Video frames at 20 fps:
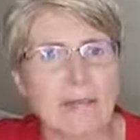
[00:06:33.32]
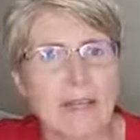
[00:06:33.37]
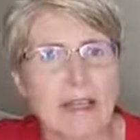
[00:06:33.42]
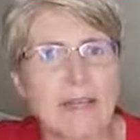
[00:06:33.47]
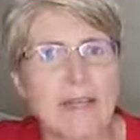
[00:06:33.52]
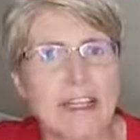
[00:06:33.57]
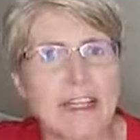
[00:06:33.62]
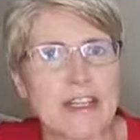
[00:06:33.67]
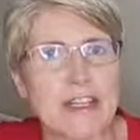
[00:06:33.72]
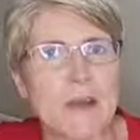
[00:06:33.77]

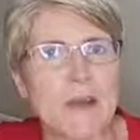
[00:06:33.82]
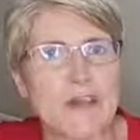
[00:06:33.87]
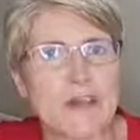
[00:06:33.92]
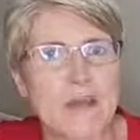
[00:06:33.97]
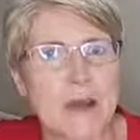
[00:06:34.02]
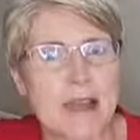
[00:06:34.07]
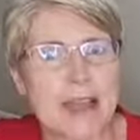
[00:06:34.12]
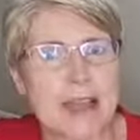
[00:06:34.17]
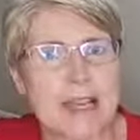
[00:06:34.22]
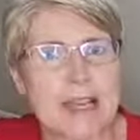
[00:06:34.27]
video as
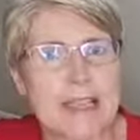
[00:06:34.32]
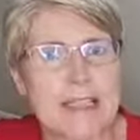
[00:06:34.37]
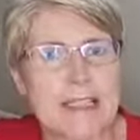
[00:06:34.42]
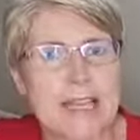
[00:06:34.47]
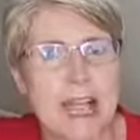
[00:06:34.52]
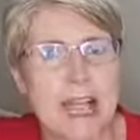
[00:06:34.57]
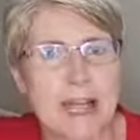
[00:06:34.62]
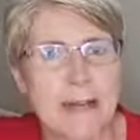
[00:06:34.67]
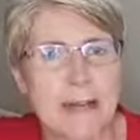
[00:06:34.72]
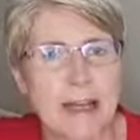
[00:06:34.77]
well is
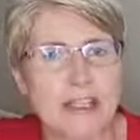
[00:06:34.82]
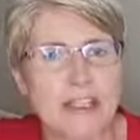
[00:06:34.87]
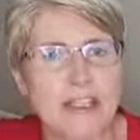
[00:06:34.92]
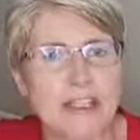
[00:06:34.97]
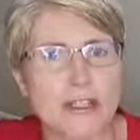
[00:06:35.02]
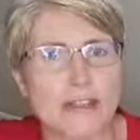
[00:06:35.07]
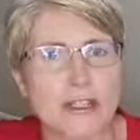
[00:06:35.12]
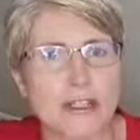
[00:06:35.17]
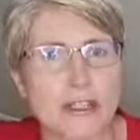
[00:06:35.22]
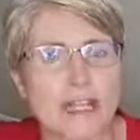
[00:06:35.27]
I'm actually
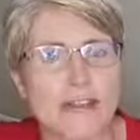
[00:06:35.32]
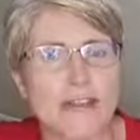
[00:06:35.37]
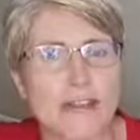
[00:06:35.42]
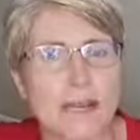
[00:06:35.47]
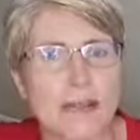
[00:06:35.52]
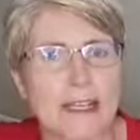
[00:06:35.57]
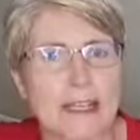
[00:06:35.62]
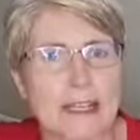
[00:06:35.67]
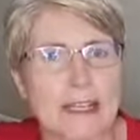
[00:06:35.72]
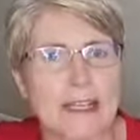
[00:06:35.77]
going to give you
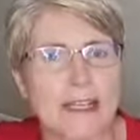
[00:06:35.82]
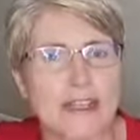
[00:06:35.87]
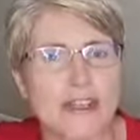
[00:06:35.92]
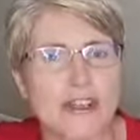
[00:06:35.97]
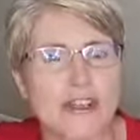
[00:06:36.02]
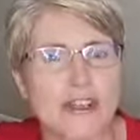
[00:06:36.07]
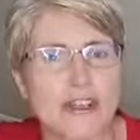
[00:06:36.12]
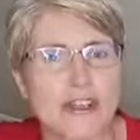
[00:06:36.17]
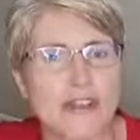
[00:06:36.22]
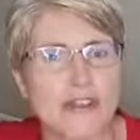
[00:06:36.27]
a link
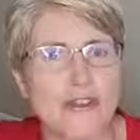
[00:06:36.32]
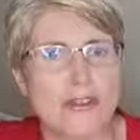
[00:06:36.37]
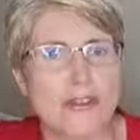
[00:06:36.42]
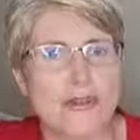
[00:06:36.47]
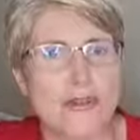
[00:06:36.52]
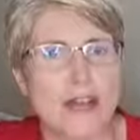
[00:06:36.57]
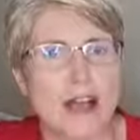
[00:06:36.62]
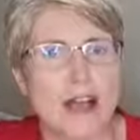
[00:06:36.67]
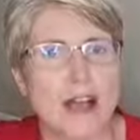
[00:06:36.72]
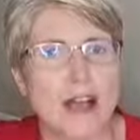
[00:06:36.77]

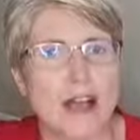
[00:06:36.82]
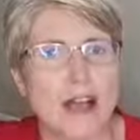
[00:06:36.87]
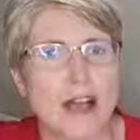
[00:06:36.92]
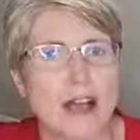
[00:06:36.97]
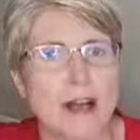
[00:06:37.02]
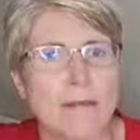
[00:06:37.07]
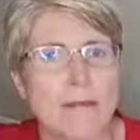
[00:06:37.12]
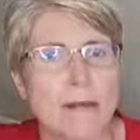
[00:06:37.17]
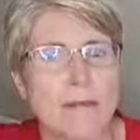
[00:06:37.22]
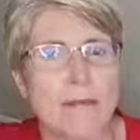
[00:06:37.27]
to
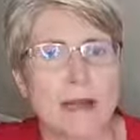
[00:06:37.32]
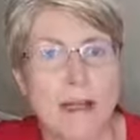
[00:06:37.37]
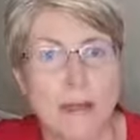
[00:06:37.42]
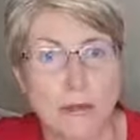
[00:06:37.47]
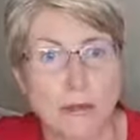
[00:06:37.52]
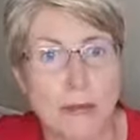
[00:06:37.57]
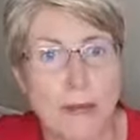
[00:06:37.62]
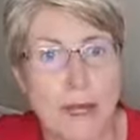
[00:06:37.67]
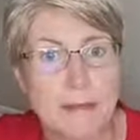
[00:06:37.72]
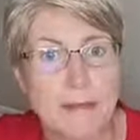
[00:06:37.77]
my
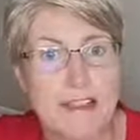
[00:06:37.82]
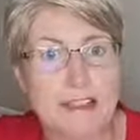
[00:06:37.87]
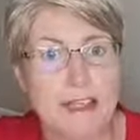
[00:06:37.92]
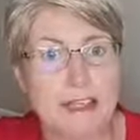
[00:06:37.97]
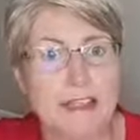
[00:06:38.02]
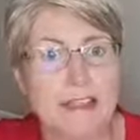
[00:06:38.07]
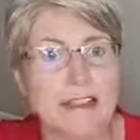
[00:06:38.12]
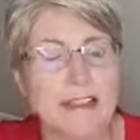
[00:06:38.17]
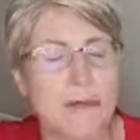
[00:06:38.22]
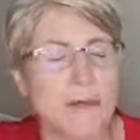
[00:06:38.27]
own
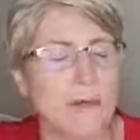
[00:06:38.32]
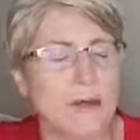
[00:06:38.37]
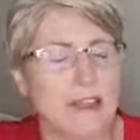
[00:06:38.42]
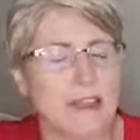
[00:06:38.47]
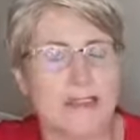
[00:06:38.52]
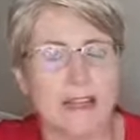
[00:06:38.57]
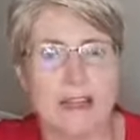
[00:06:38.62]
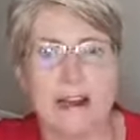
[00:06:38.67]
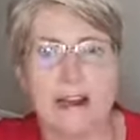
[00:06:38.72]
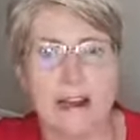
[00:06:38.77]
website
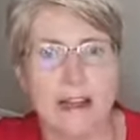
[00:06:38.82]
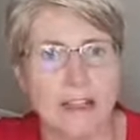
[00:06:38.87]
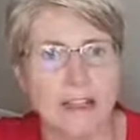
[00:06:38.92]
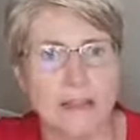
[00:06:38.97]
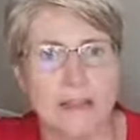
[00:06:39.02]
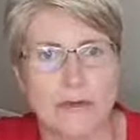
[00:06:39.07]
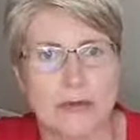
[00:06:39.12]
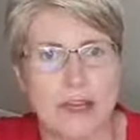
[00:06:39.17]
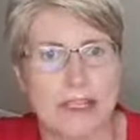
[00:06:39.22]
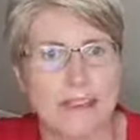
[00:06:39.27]
with lots
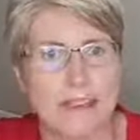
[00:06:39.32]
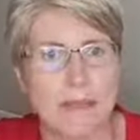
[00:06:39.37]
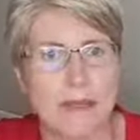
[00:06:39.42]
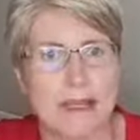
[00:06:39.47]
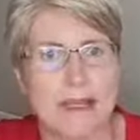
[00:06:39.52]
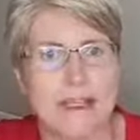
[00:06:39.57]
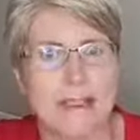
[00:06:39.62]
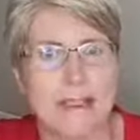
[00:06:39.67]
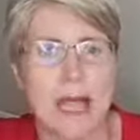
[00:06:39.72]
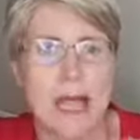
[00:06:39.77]
of
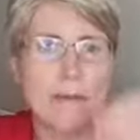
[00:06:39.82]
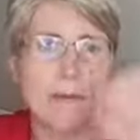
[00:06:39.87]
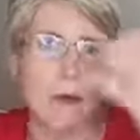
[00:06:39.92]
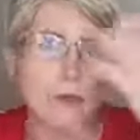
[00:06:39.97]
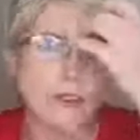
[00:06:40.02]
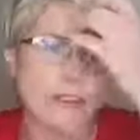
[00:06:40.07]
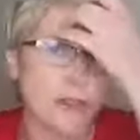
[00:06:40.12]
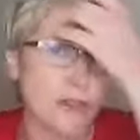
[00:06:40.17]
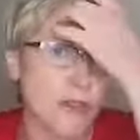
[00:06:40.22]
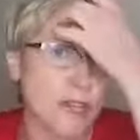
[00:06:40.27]
recipes. I'm
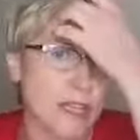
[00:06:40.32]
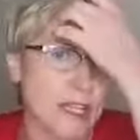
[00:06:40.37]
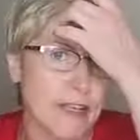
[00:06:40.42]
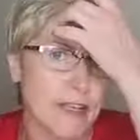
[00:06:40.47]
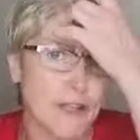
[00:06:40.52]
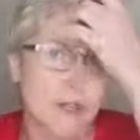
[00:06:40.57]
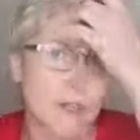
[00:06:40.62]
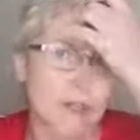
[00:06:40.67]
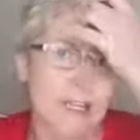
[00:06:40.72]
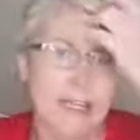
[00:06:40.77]
also going to give
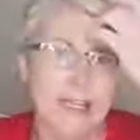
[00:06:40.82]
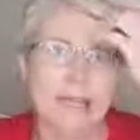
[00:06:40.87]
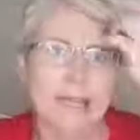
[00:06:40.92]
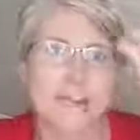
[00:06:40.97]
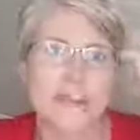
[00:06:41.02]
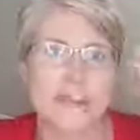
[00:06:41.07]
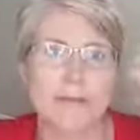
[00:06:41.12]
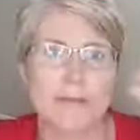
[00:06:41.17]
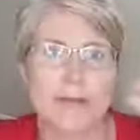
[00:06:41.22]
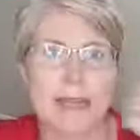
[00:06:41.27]
you a link
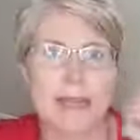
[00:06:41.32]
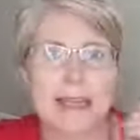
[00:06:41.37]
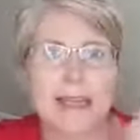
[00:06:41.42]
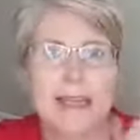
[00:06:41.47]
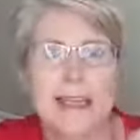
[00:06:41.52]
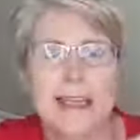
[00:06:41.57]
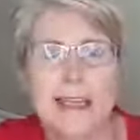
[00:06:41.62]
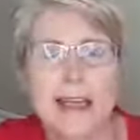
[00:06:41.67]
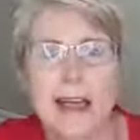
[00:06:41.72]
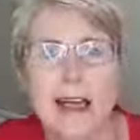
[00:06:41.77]
to my
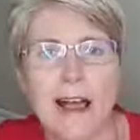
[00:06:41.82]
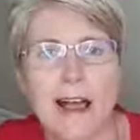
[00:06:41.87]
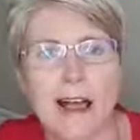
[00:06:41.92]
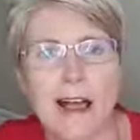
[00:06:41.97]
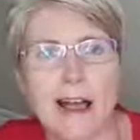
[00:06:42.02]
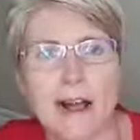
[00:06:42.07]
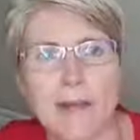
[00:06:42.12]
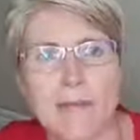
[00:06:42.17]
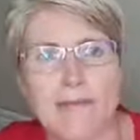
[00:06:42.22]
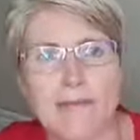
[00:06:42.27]

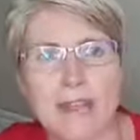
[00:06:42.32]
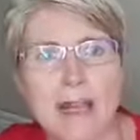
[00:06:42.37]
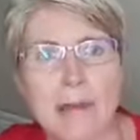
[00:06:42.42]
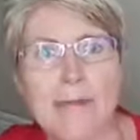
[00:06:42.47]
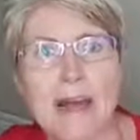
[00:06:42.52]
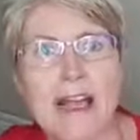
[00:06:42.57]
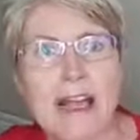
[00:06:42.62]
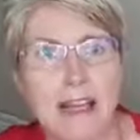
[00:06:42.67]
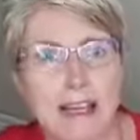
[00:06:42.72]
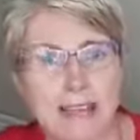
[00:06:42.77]

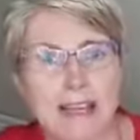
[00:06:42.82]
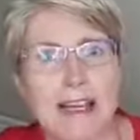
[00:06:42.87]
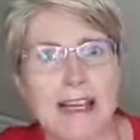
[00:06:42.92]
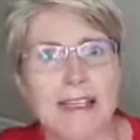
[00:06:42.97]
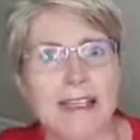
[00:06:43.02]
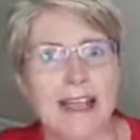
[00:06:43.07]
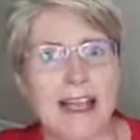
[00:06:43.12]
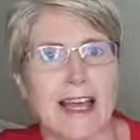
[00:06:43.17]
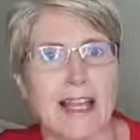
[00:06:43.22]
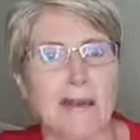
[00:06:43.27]

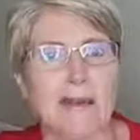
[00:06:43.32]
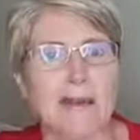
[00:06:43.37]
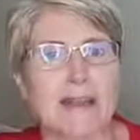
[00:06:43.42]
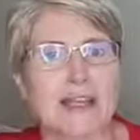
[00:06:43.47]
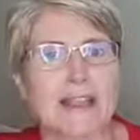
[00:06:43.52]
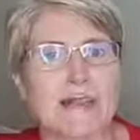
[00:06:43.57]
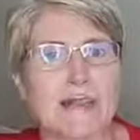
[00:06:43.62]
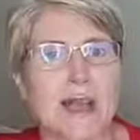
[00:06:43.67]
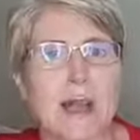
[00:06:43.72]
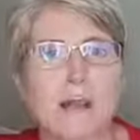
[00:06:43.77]
online library
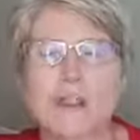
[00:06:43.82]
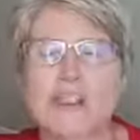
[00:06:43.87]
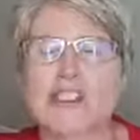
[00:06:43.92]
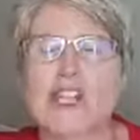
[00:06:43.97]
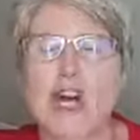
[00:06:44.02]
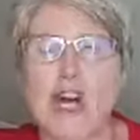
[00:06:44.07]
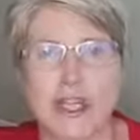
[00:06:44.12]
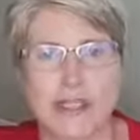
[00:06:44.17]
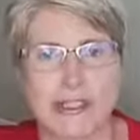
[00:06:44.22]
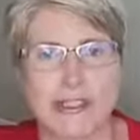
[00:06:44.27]
as well with
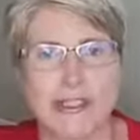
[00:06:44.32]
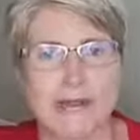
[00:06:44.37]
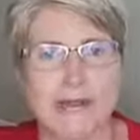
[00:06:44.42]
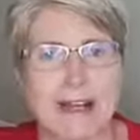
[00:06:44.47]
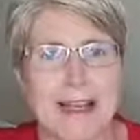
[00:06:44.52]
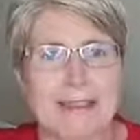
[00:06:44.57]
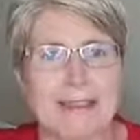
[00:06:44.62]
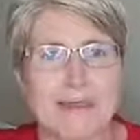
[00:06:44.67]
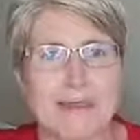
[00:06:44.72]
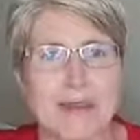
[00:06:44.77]
tons of
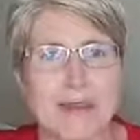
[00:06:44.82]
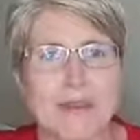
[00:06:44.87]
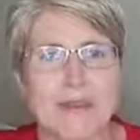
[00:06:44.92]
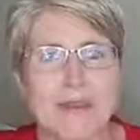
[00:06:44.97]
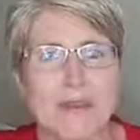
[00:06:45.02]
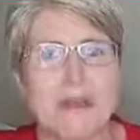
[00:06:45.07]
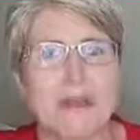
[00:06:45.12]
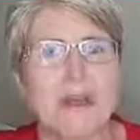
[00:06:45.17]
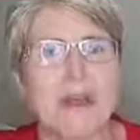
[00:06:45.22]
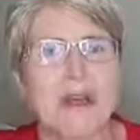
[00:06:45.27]
recipes. So
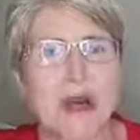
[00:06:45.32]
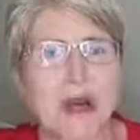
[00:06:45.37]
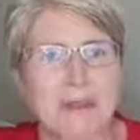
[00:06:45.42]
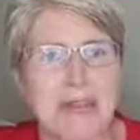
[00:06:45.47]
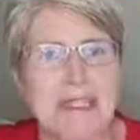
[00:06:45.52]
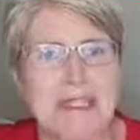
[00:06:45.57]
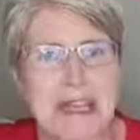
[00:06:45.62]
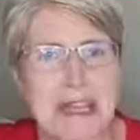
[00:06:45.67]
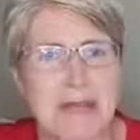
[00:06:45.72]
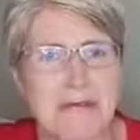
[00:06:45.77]
you'll be coming
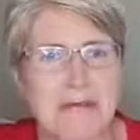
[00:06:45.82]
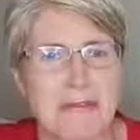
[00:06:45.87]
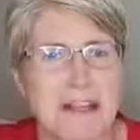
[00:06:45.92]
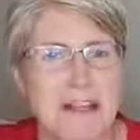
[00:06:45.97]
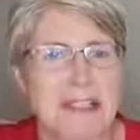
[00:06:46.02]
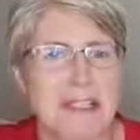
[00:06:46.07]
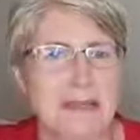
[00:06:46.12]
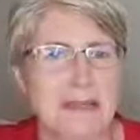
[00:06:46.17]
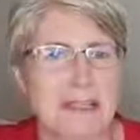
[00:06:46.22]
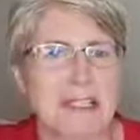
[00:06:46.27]
down with
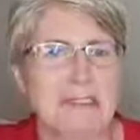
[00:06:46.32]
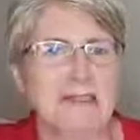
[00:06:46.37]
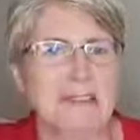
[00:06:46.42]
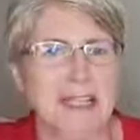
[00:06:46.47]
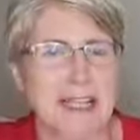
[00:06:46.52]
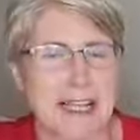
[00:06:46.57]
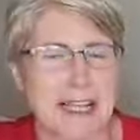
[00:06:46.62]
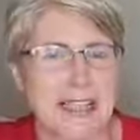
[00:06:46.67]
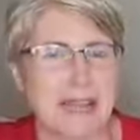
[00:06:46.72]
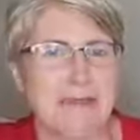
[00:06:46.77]
recipes for the
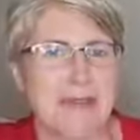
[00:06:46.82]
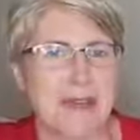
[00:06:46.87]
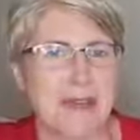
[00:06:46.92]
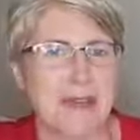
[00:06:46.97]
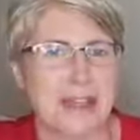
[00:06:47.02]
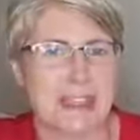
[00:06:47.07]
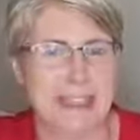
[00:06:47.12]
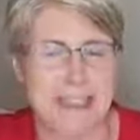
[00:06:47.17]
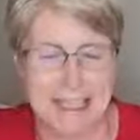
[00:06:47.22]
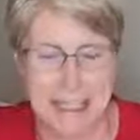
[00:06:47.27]
next few
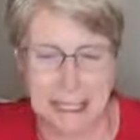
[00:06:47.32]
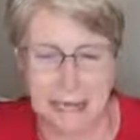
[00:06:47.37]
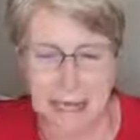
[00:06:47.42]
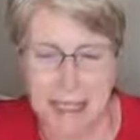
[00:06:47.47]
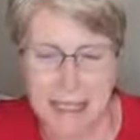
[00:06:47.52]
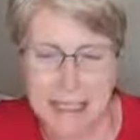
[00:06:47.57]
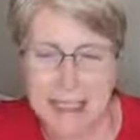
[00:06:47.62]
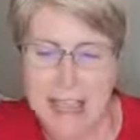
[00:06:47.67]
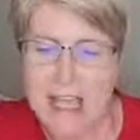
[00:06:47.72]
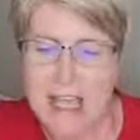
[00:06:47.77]
weeks anyway.
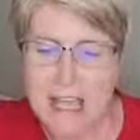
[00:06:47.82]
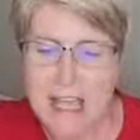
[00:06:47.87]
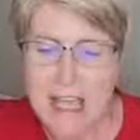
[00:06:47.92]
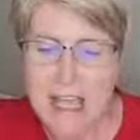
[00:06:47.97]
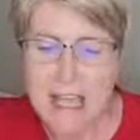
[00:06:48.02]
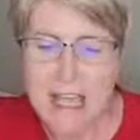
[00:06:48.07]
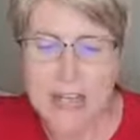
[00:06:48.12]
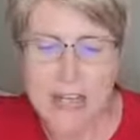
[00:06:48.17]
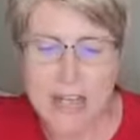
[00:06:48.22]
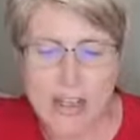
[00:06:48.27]

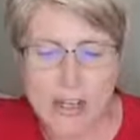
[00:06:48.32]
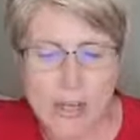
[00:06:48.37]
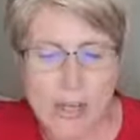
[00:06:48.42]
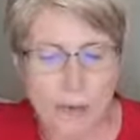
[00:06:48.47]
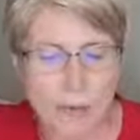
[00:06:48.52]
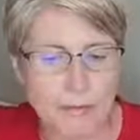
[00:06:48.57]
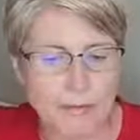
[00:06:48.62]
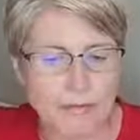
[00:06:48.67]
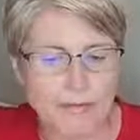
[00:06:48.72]
So